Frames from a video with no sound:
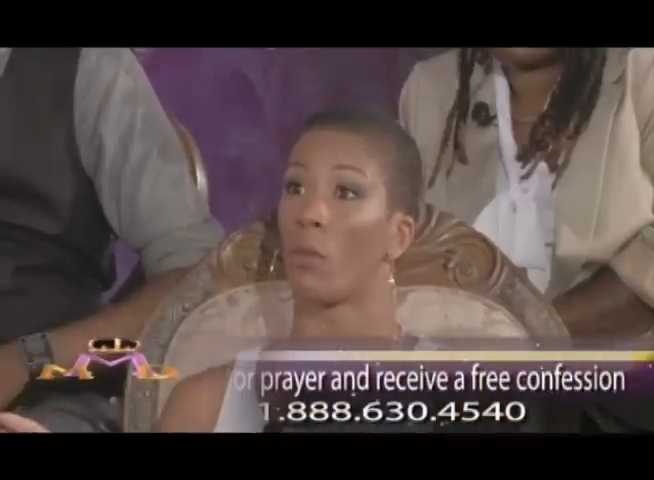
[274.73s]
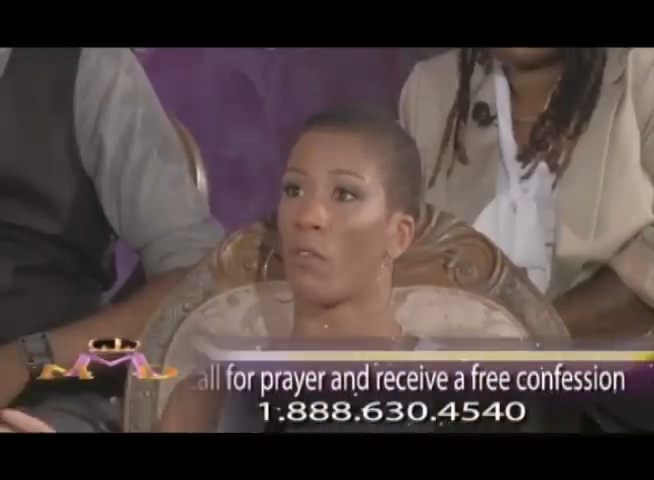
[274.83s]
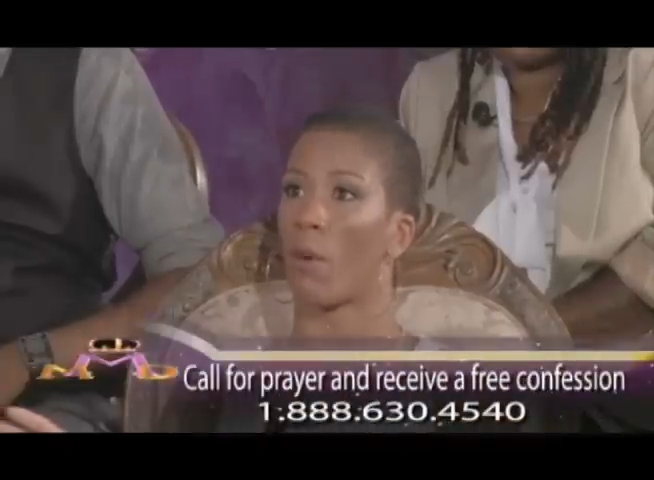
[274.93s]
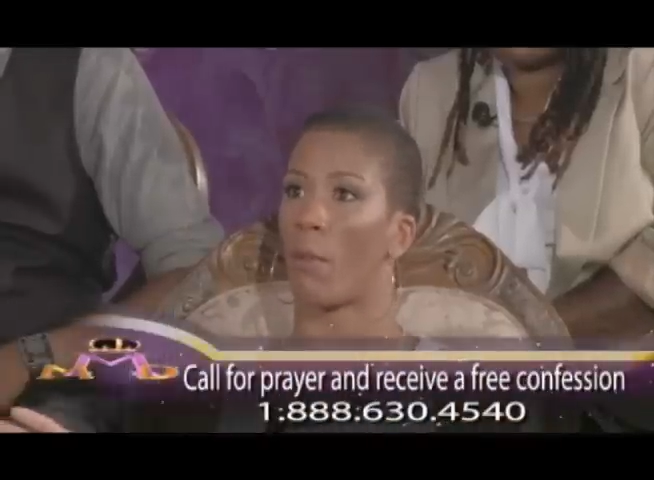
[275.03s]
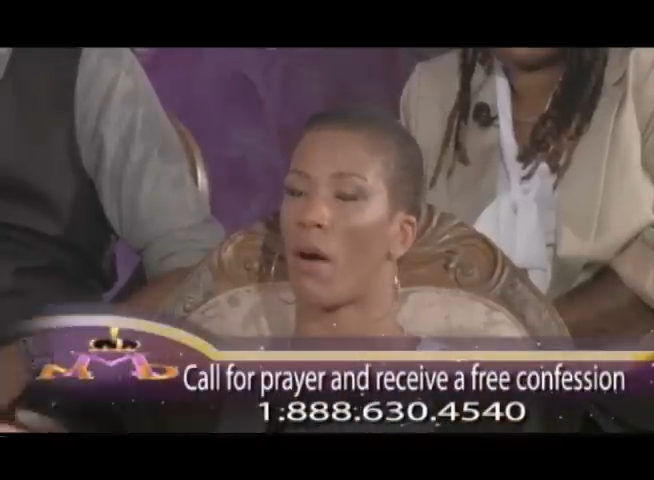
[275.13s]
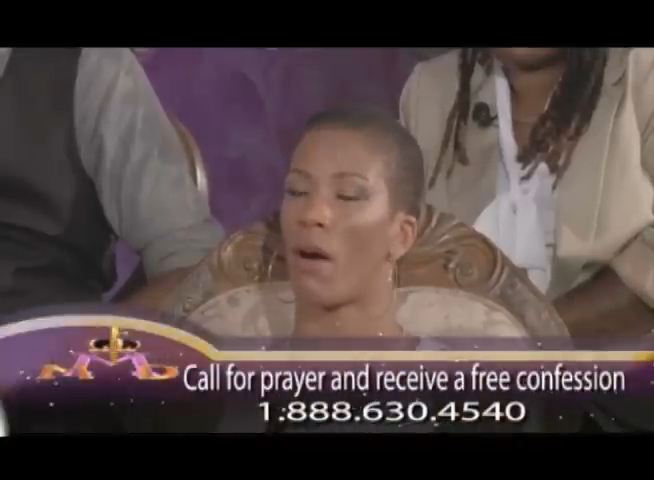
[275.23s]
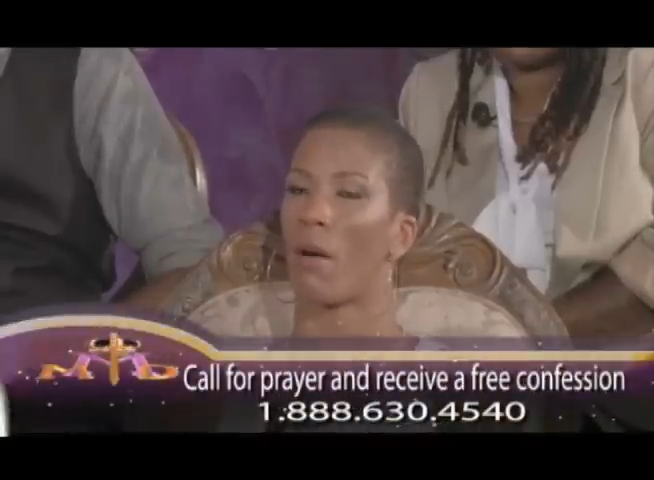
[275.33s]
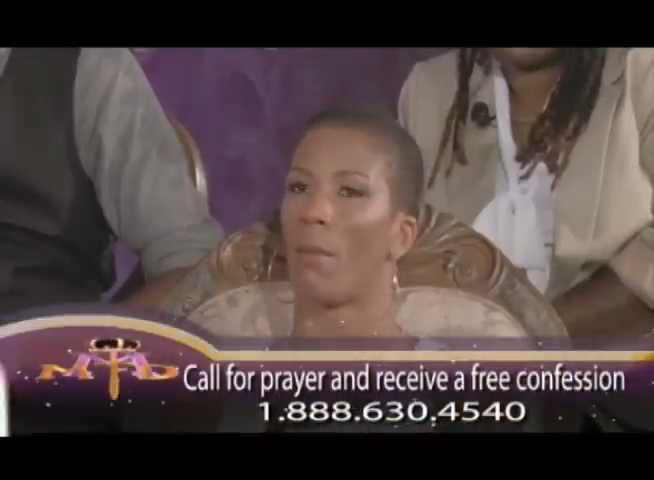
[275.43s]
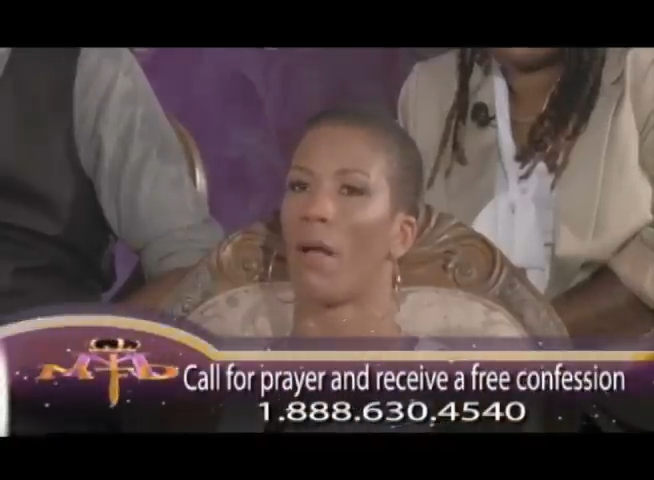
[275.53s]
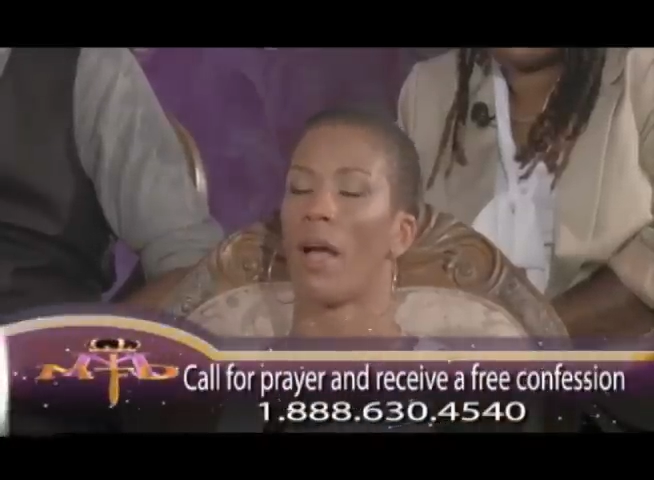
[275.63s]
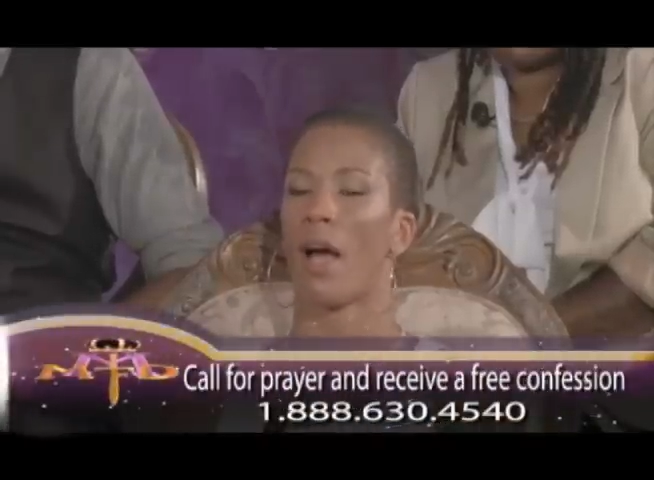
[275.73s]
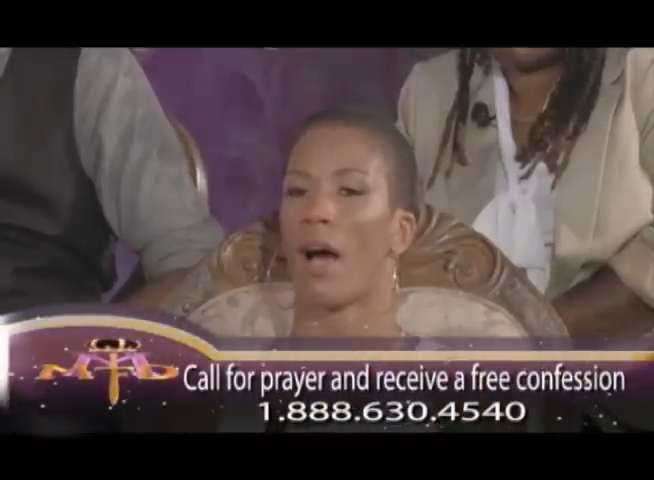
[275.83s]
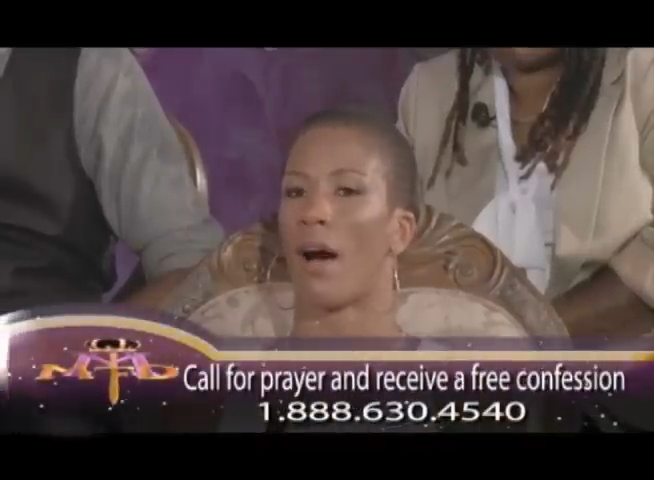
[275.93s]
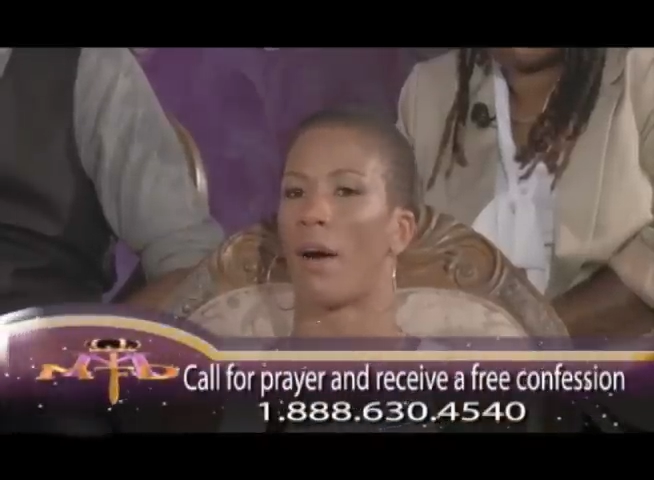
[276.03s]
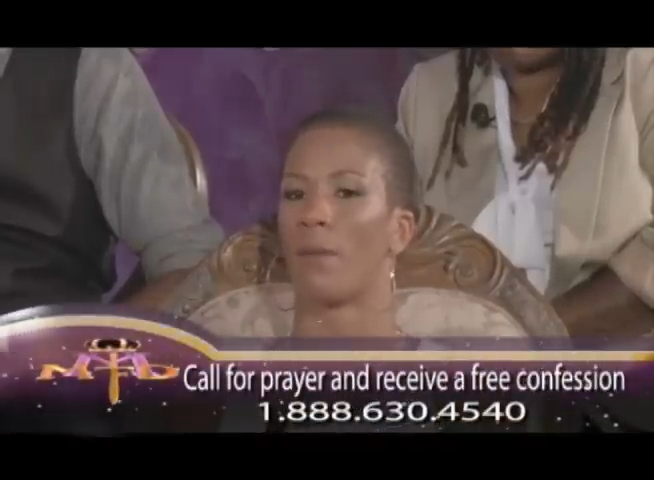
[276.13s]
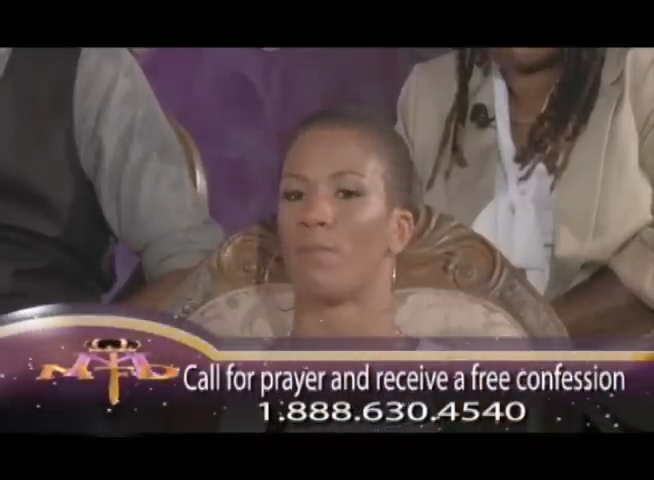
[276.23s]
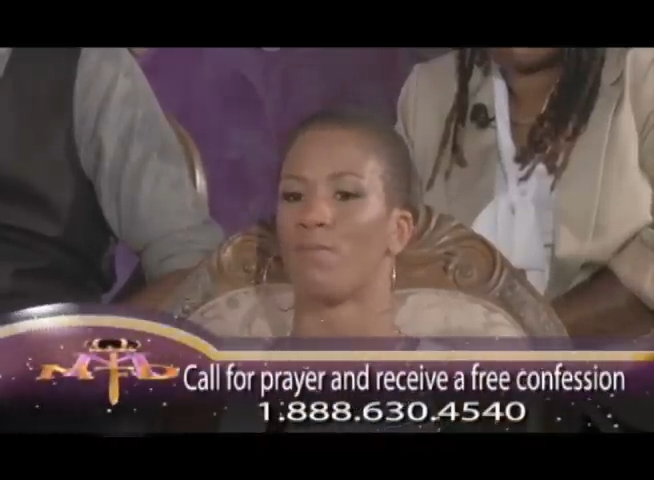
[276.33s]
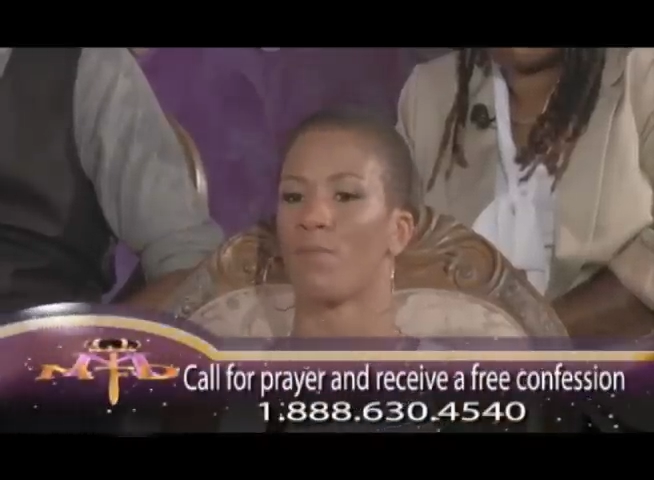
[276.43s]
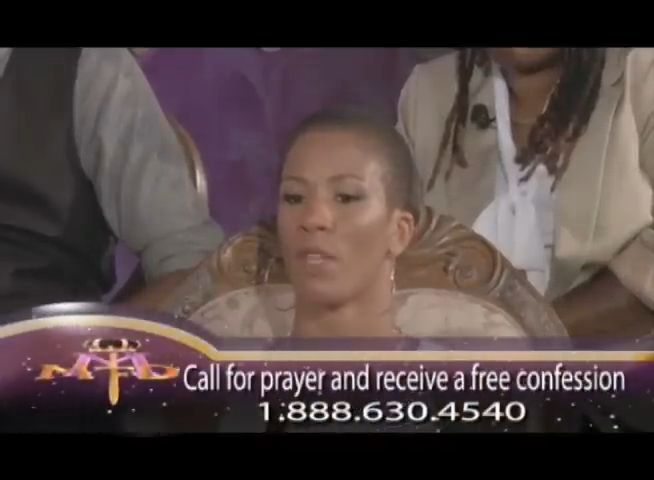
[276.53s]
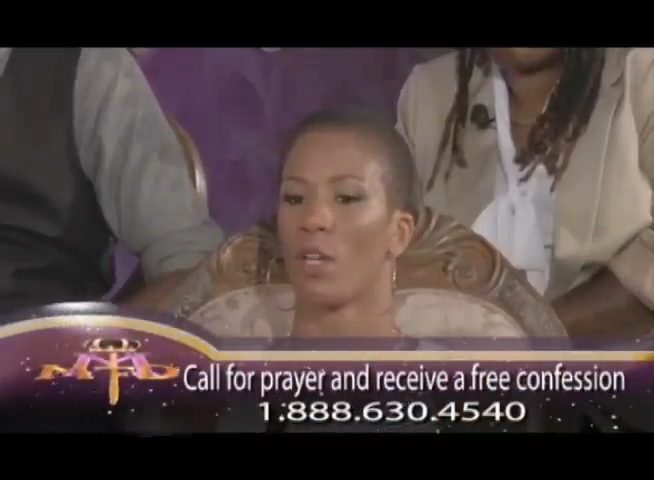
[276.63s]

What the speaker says: with my mom.